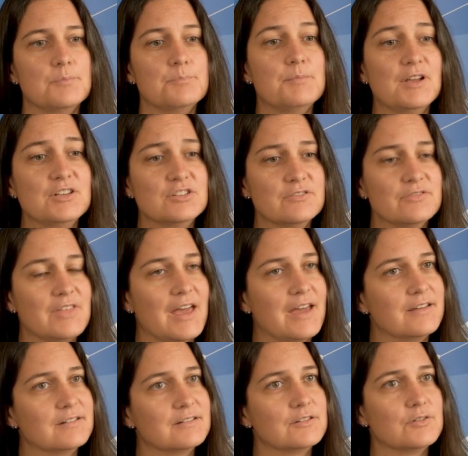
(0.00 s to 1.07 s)
Much of
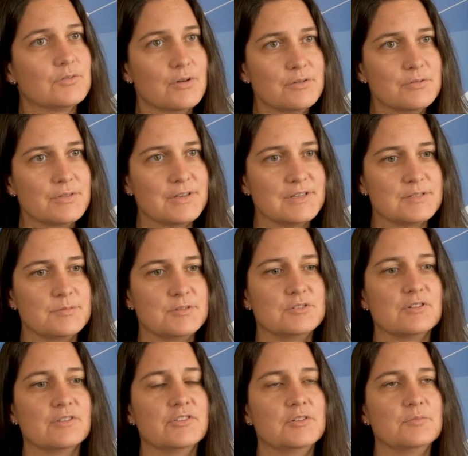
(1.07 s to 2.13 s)
that growth has been
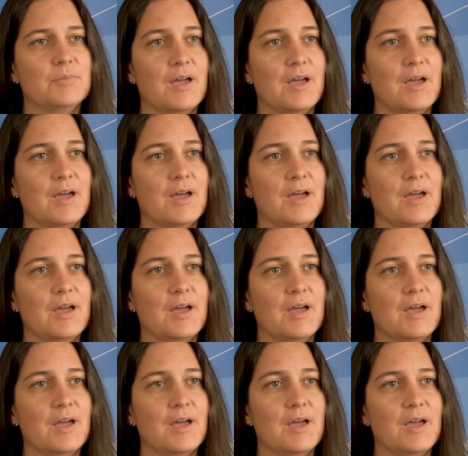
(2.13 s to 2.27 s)
driven